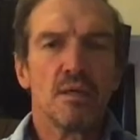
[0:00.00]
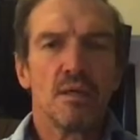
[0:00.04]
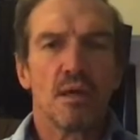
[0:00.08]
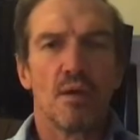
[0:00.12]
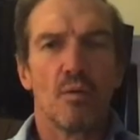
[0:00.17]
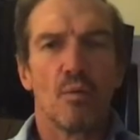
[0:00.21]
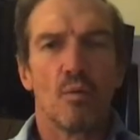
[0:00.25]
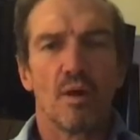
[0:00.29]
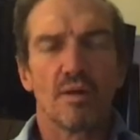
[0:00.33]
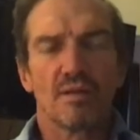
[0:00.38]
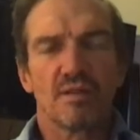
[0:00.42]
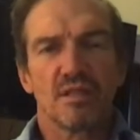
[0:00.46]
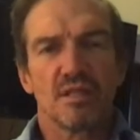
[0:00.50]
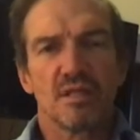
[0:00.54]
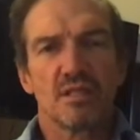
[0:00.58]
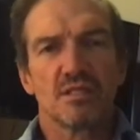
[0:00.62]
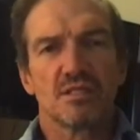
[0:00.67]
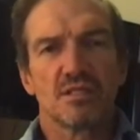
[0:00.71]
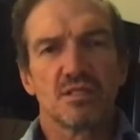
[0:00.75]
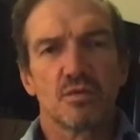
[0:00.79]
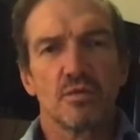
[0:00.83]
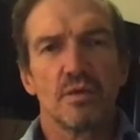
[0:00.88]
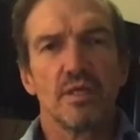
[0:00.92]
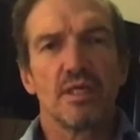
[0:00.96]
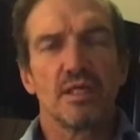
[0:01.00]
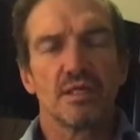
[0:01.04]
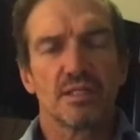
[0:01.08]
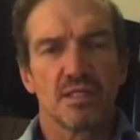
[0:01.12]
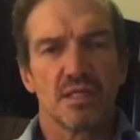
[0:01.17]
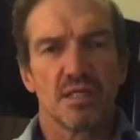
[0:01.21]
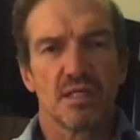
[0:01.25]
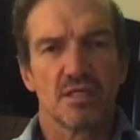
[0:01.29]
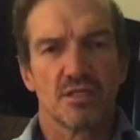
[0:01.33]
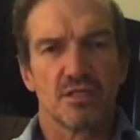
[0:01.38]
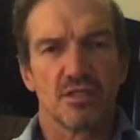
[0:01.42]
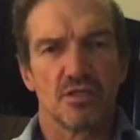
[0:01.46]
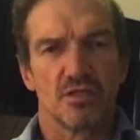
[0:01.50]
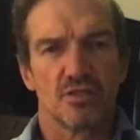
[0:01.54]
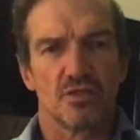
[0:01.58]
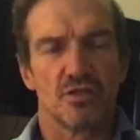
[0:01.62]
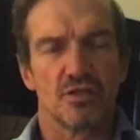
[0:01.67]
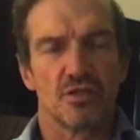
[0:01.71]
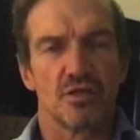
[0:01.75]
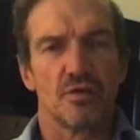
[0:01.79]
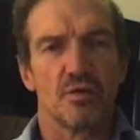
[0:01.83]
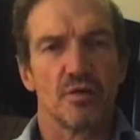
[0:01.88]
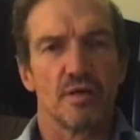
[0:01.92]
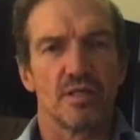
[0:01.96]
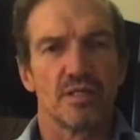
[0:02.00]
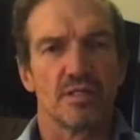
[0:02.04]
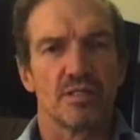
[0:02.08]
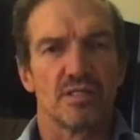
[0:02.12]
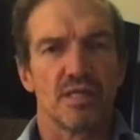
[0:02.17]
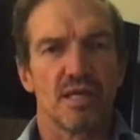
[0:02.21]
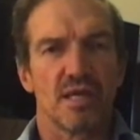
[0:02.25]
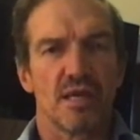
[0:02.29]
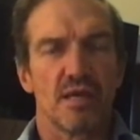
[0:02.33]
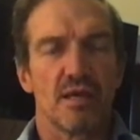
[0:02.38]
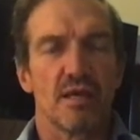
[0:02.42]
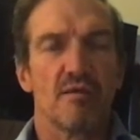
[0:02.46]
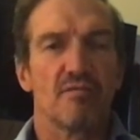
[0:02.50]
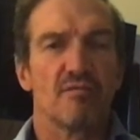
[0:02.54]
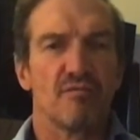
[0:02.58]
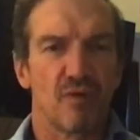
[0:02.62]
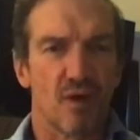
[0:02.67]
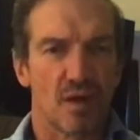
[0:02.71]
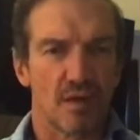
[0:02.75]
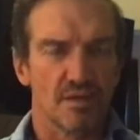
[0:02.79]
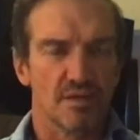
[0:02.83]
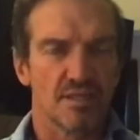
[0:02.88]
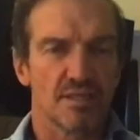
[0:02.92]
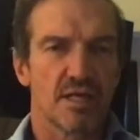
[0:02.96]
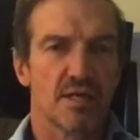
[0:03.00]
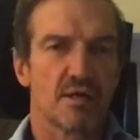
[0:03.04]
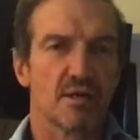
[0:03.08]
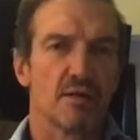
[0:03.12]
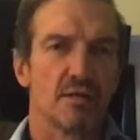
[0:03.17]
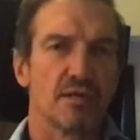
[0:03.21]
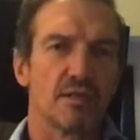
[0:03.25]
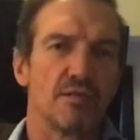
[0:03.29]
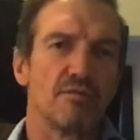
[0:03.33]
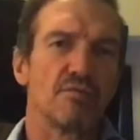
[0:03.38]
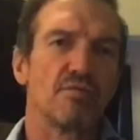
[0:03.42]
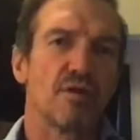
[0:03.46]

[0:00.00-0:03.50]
And what these screening stations do is they voluntarily,